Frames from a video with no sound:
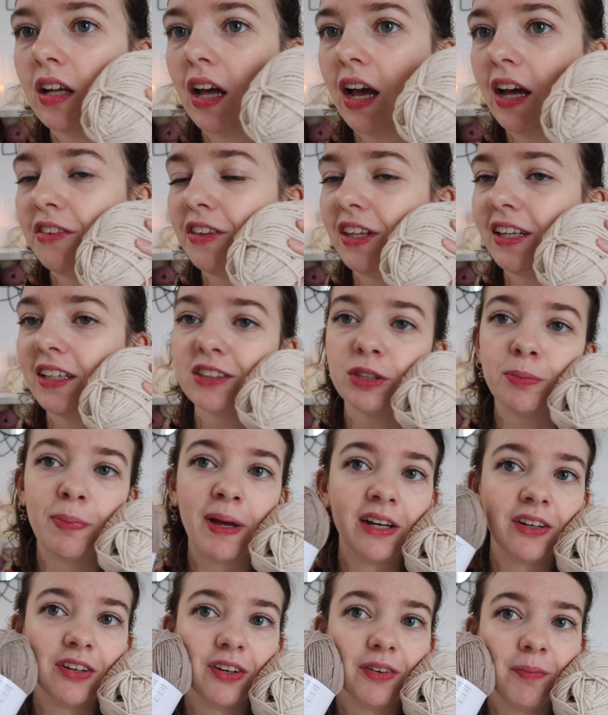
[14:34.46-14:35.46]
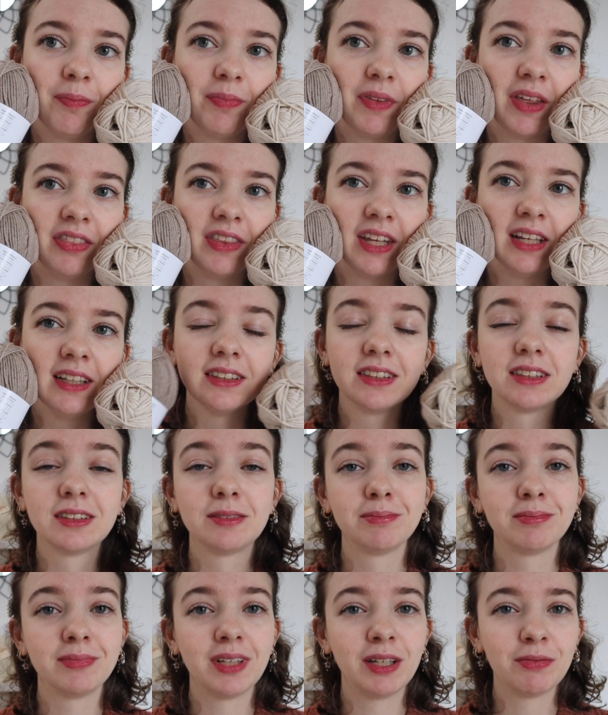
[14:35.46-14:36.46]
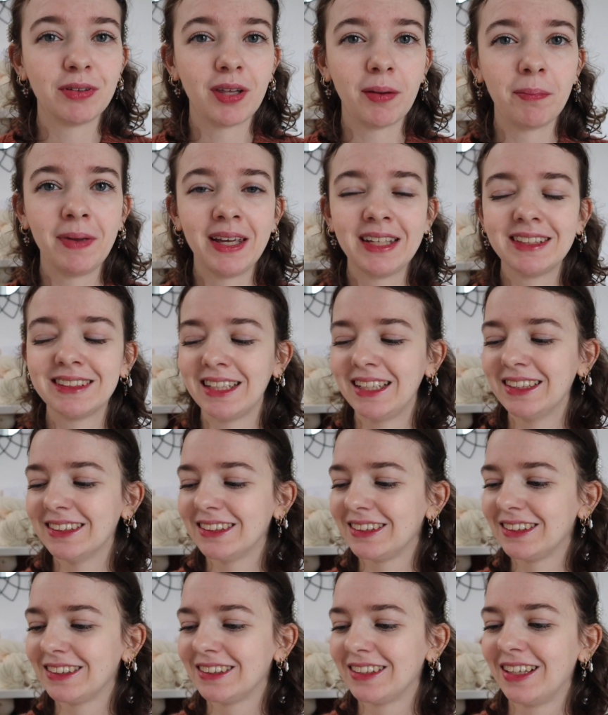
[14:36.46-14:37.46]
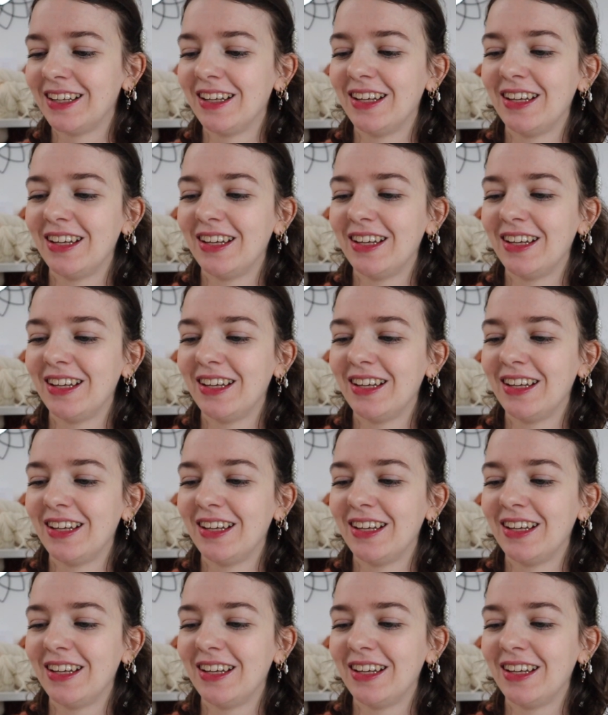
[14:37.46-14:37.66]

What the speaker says: I think is better than this, if that makes sense.